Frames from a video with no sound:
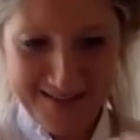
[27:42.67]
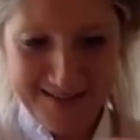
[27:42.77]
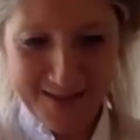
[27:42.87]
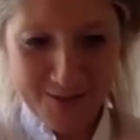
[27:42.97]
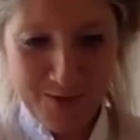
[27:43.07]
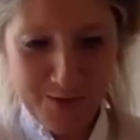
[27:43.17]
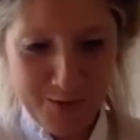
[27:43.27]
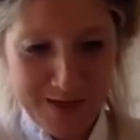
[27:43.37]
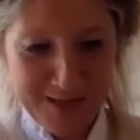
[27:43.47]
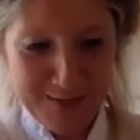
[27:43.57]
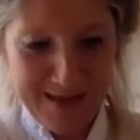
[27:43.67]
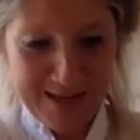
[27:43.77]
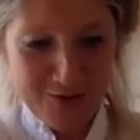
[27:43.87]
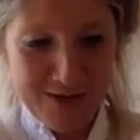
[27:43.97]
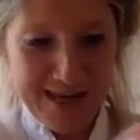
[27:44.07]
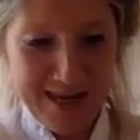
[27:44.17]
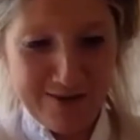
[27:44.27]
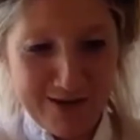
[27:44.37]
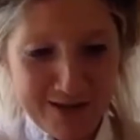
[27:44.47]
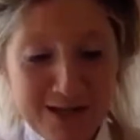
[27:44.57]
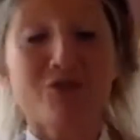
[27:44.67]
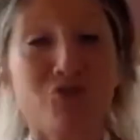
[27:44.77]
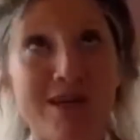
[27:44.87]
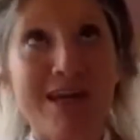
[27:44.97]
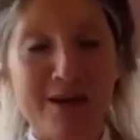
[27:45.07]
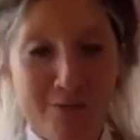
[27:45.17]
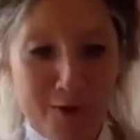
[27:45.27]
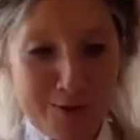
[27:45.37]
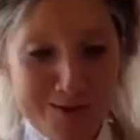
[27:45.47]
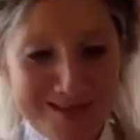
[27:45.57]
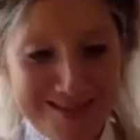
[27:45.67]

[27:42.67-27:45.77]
So we all need to be tree heroes.